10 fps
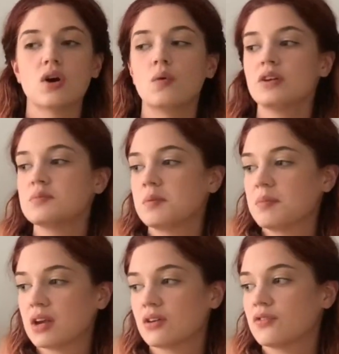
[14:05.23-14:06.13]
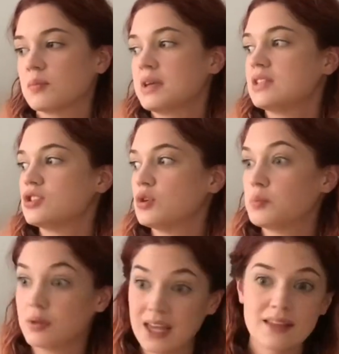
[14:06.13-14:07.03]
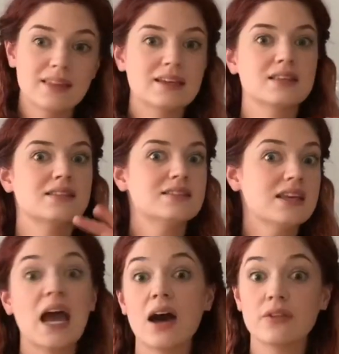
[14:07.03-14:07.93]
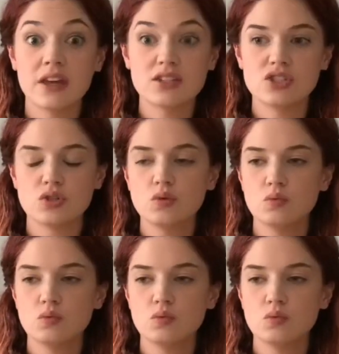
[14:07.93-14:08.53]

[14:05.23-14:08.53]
always been better for me to plant things and see how they do